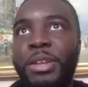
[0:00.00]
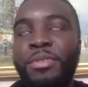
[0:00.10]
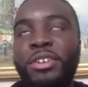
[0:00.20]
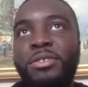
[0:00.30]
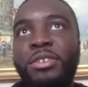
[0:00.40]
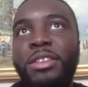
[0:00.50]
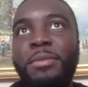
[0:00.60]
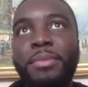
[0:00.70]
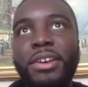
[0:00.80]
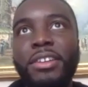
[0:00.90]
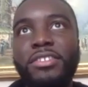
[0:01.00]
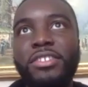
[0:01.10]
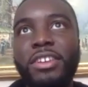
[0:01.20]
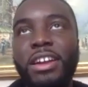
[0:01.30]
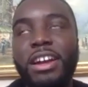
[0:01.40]
not doing the merch,
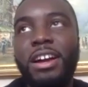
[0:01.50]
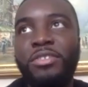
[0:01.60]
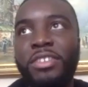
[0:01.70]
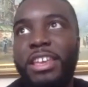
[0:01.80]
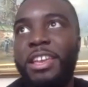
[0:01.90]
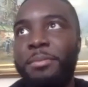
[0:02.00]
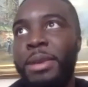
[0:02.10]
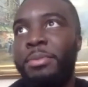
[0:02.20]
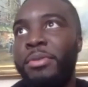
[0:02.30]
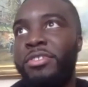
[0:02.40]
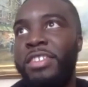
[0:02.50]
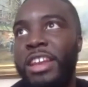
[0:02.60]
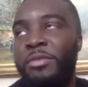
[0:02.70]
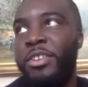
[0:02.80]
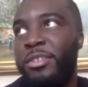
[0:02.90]
I'm just gonna hit people just like
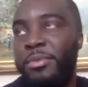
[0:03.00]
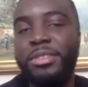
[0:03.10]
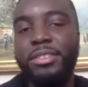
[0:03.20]
rhythms,